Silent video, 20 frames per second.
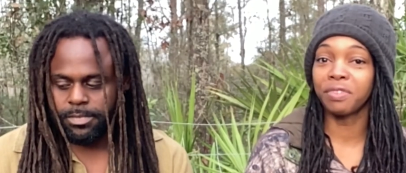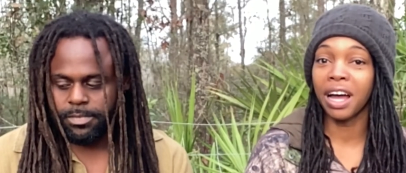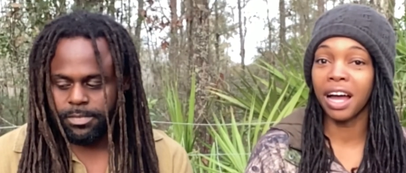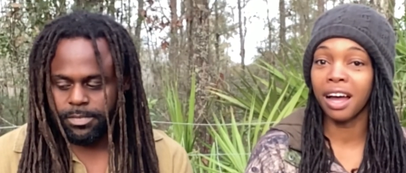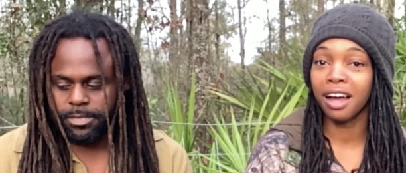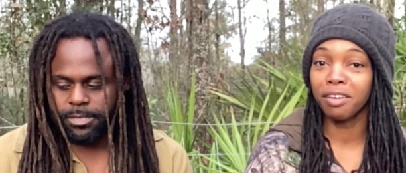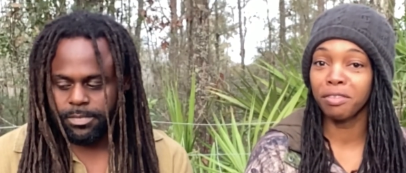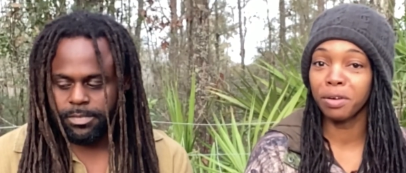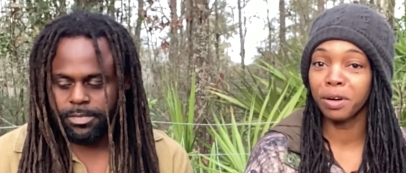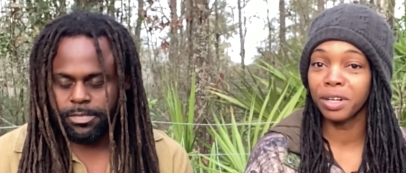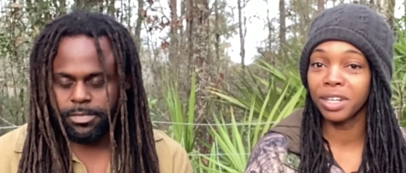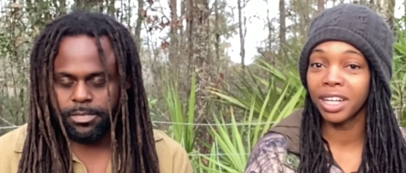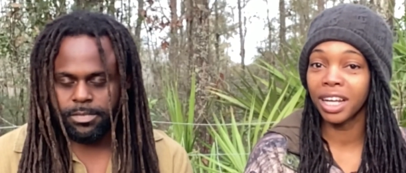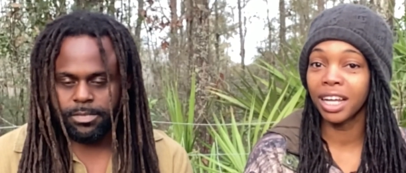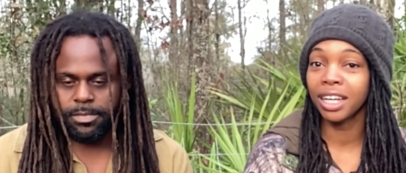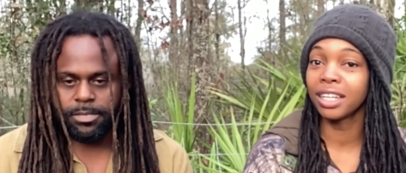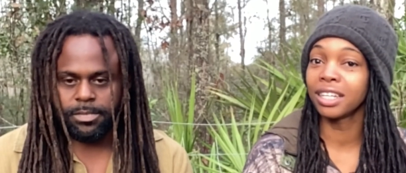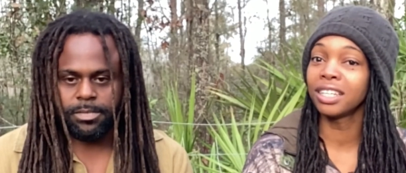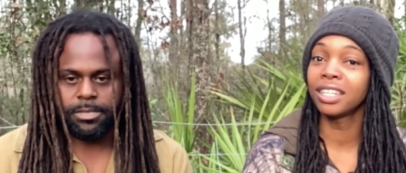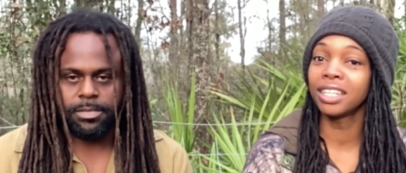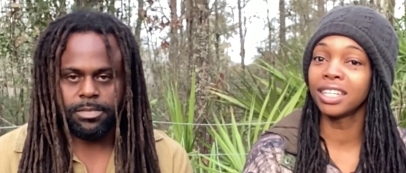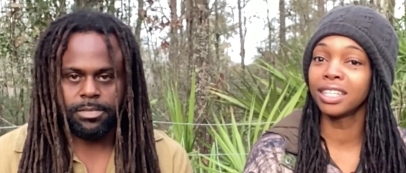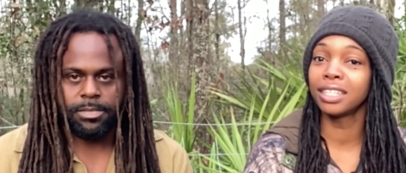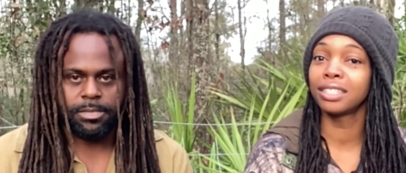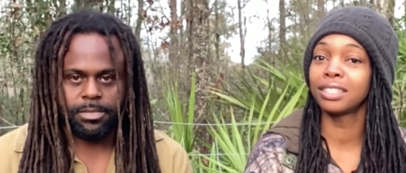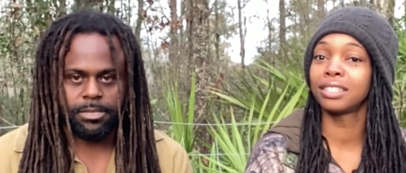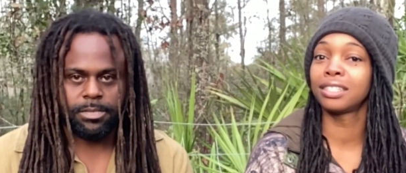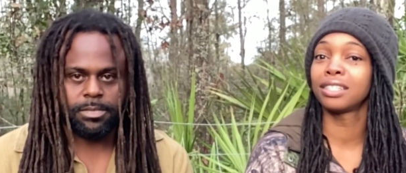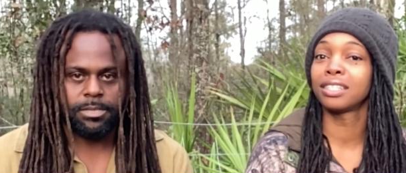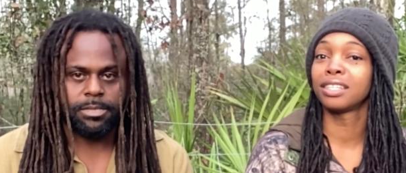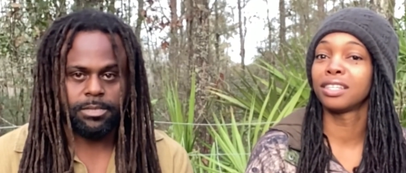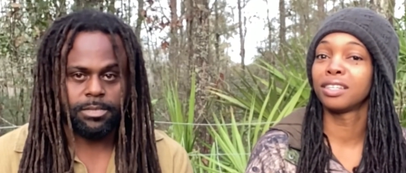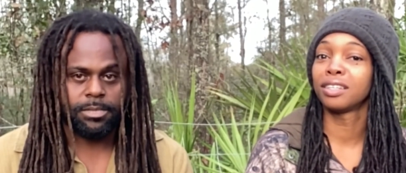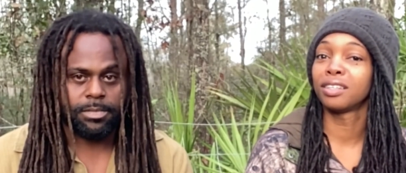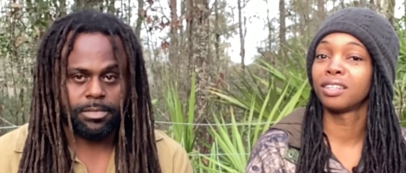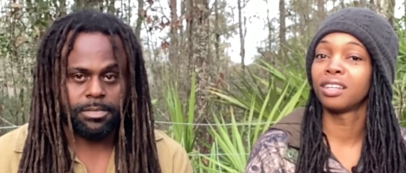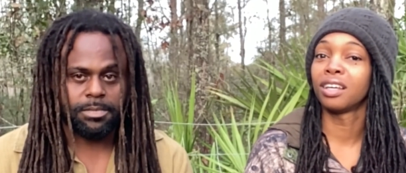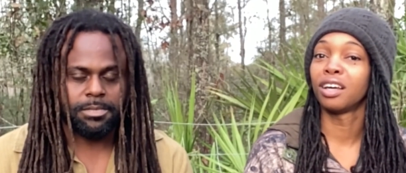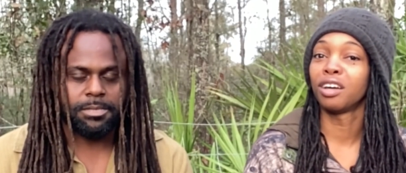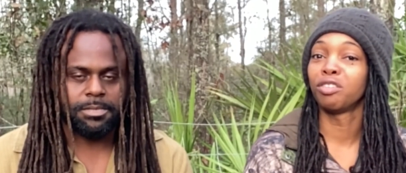Speaker 1: 5 herniated discs.
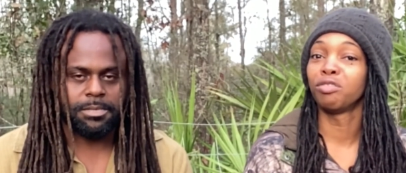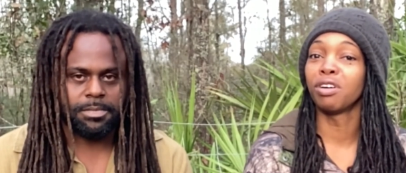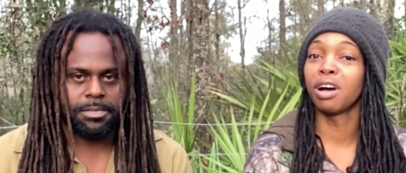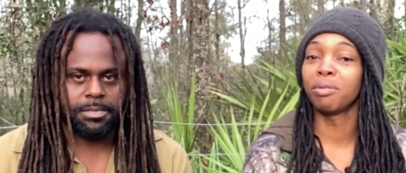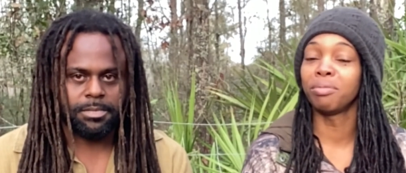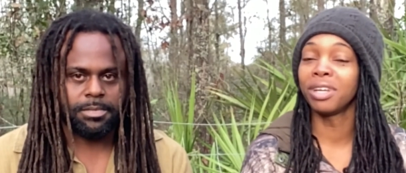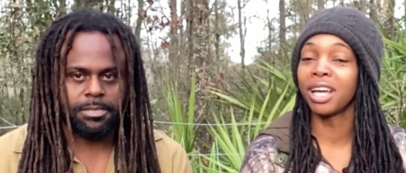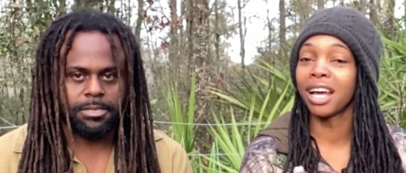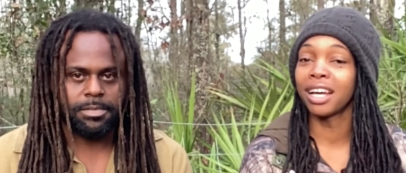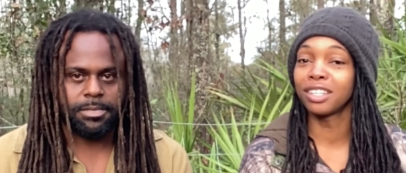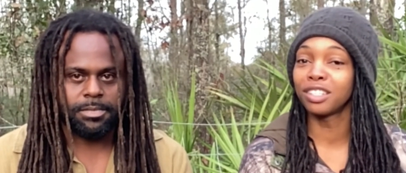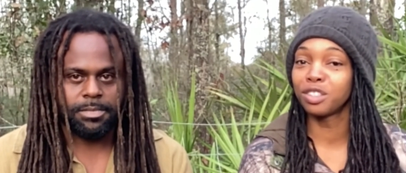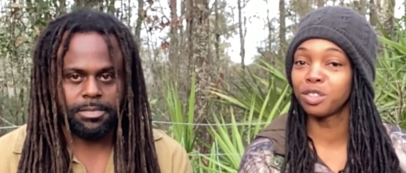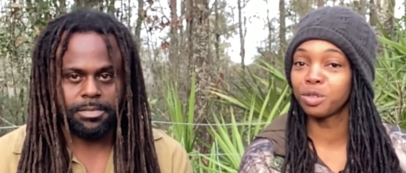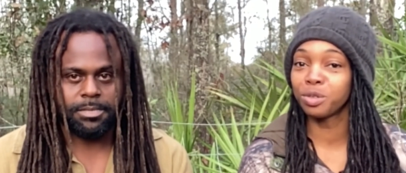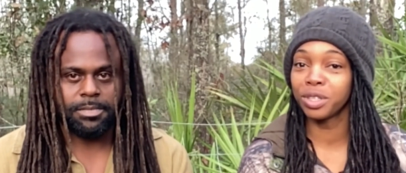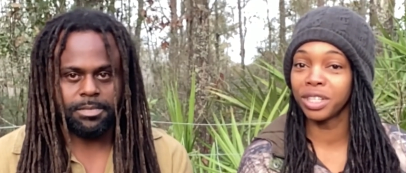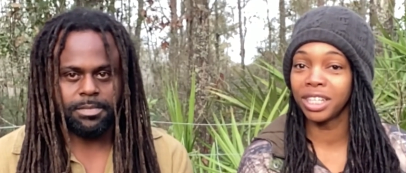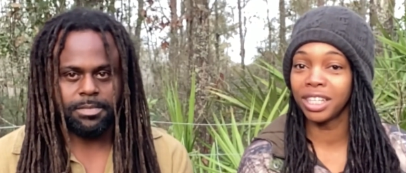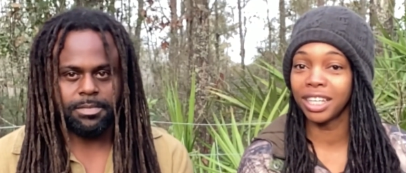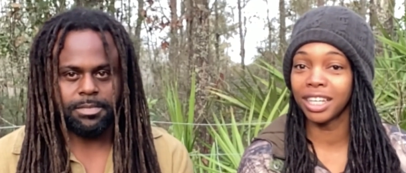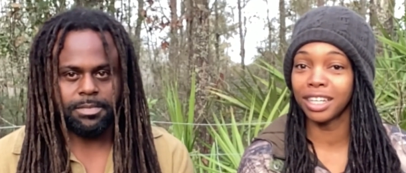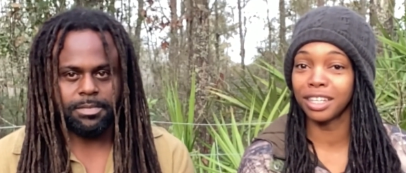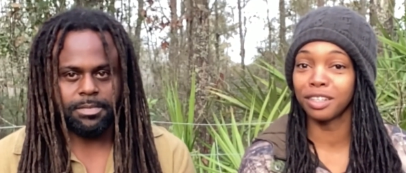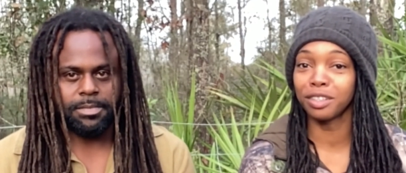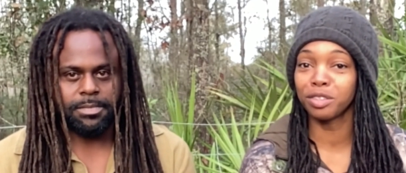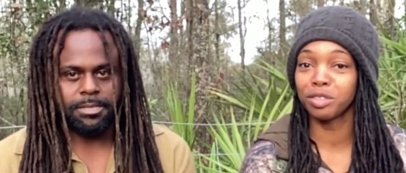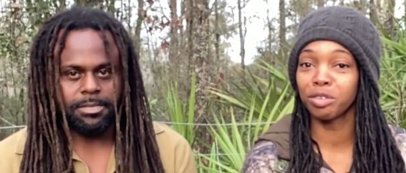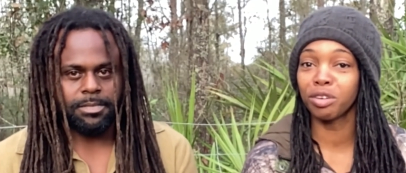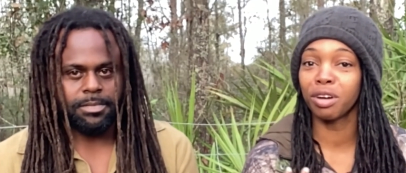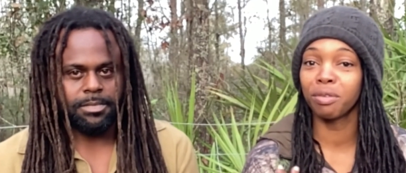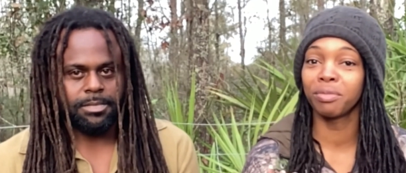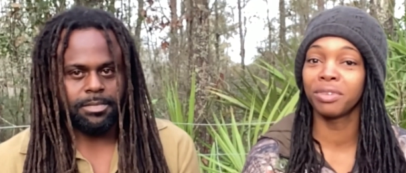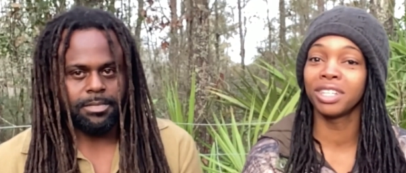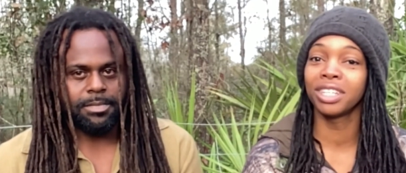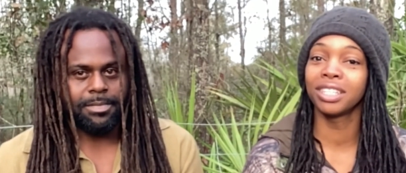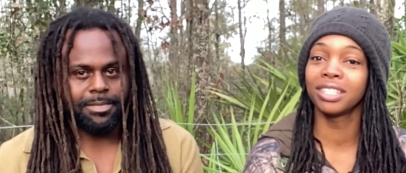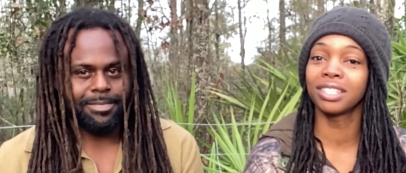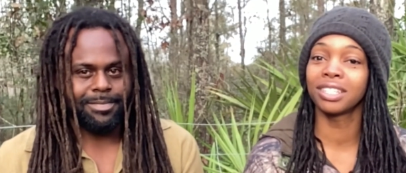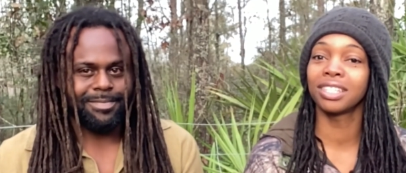Robbie has 3 and a torn
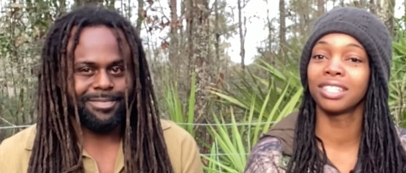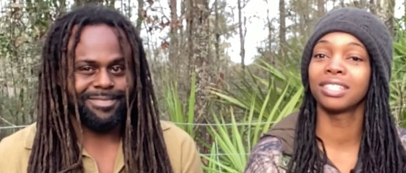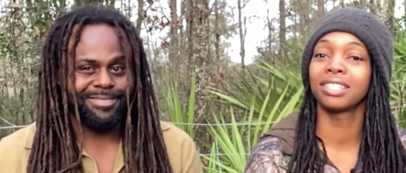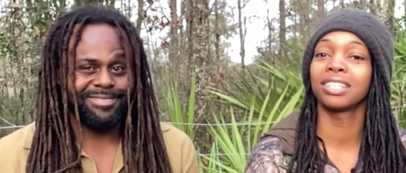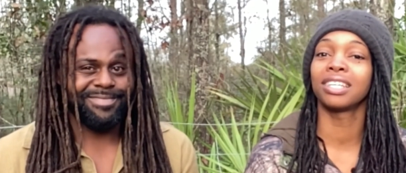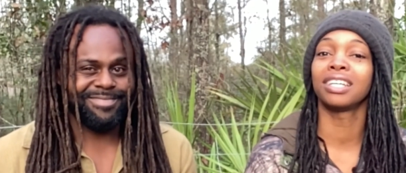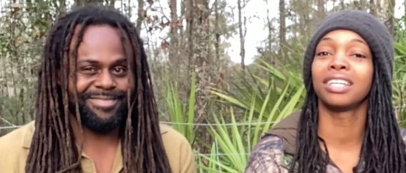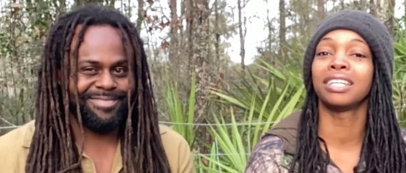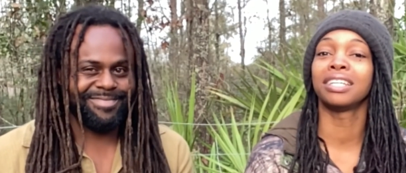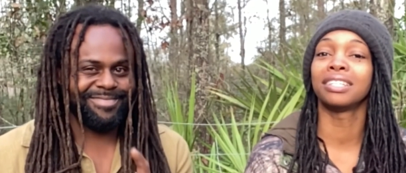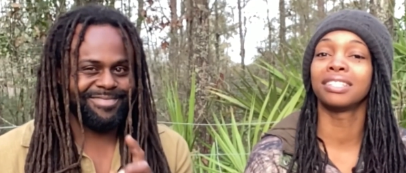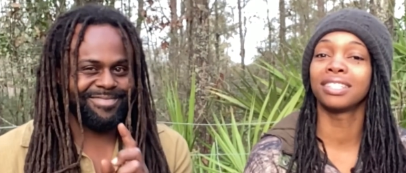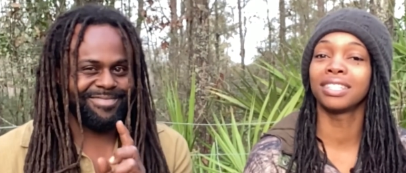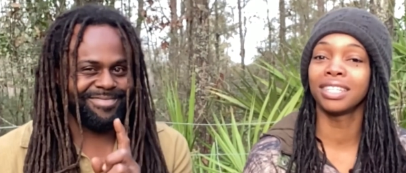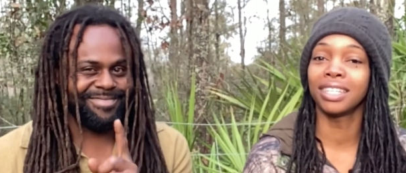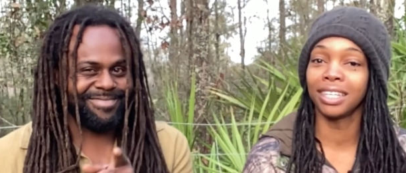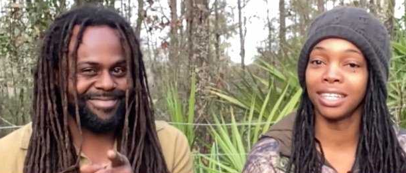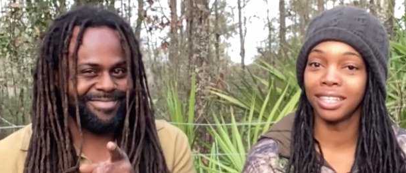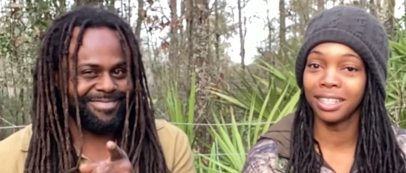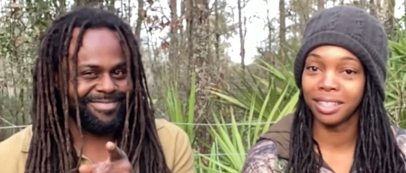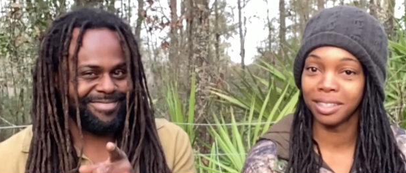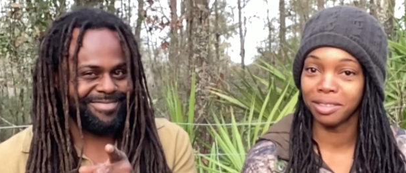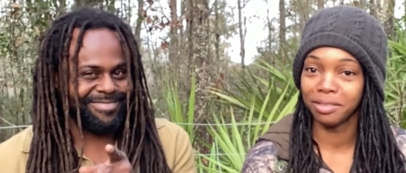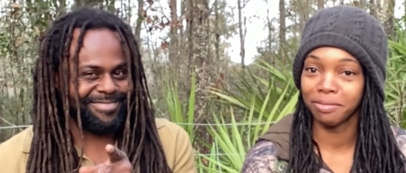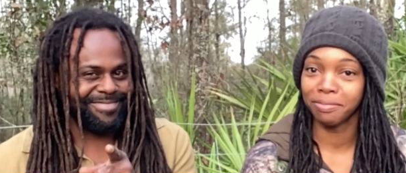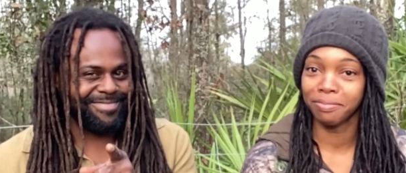meniscus in his knee.